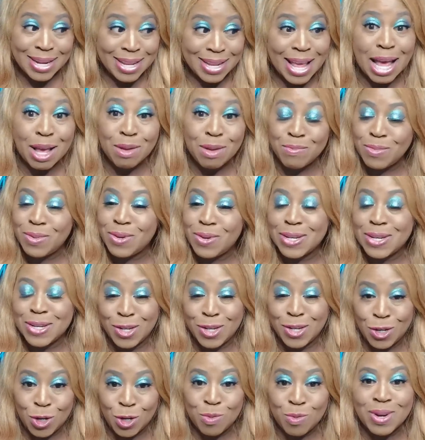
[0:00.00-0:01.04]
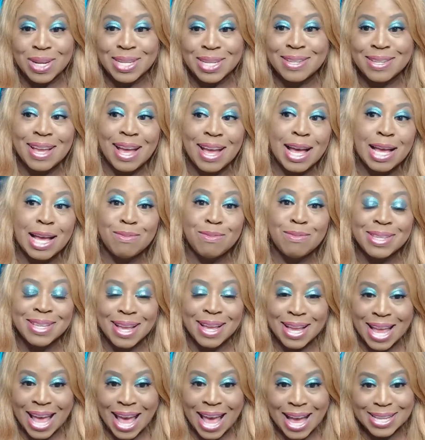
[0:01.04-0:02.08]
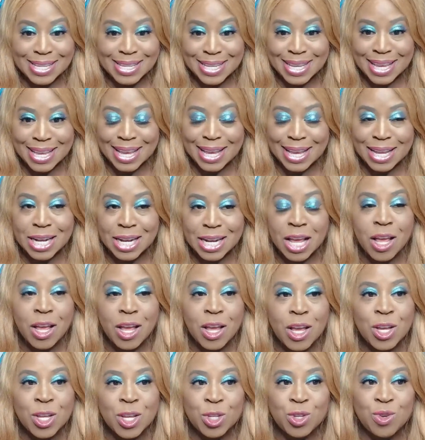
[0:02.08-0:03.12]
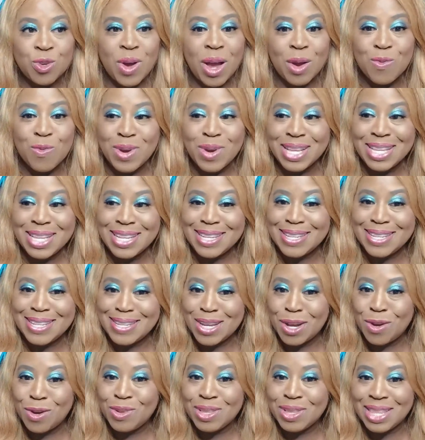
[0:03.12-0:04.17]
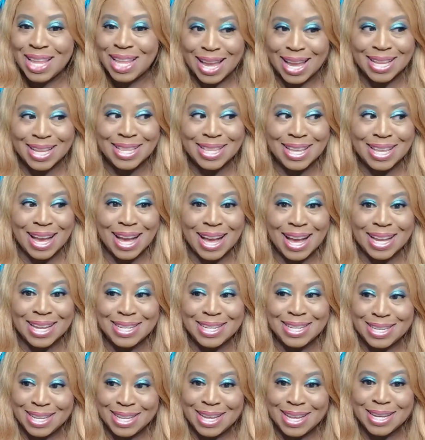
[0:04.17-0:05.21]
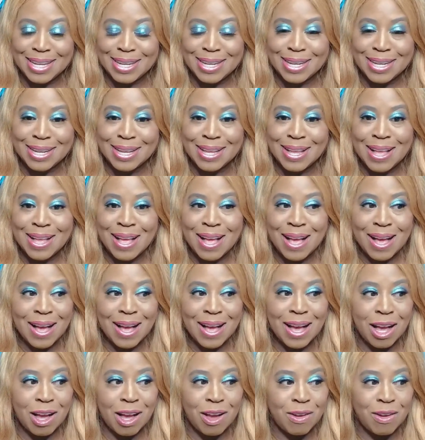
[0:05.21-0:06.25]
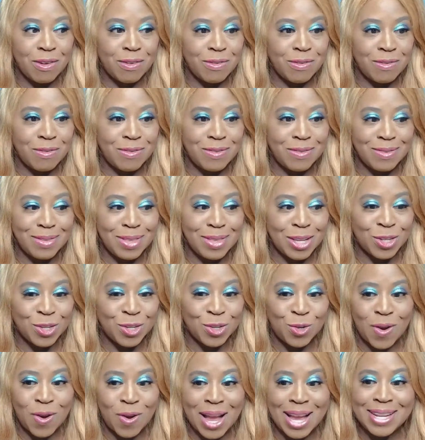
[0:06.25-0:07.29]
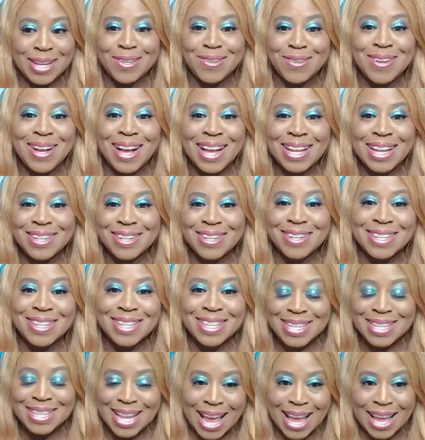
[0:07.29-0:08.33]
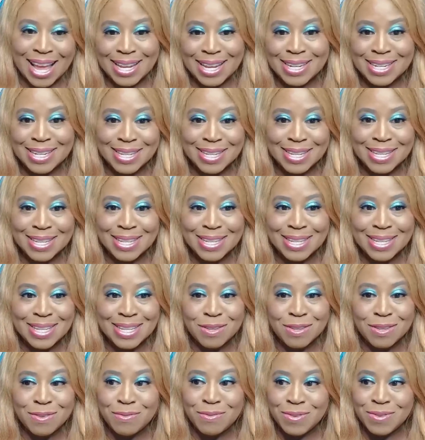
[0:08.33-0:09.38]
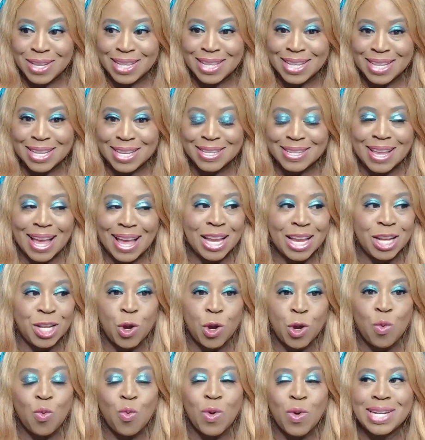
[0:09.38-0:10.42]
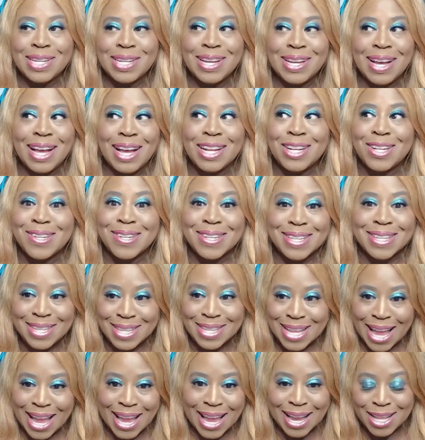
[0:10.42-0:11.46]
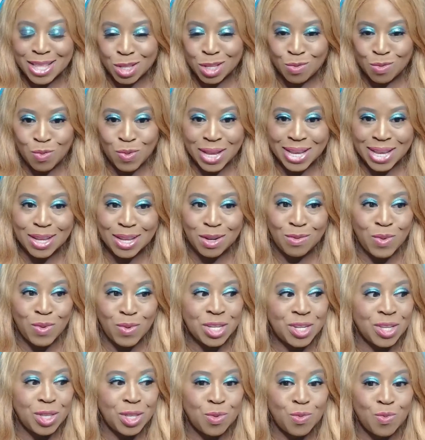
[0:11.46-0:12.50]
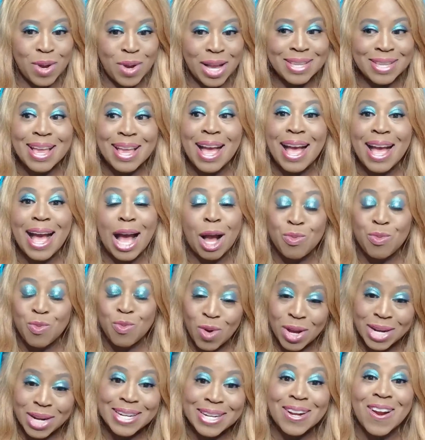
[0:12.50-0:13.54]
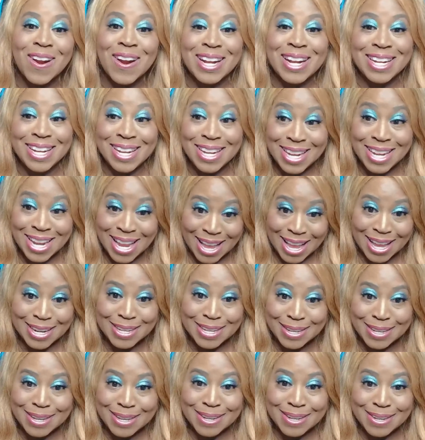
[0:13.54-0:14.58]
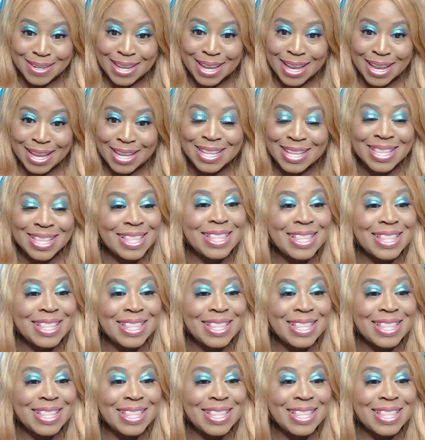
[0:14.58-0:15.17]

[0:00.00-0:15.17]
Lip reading: that book numerous times as a kid. So I really don't like the idea of this trying to understand villains. I don't want to understand the Wicked Witch of the West. I wanted her dead. Okay,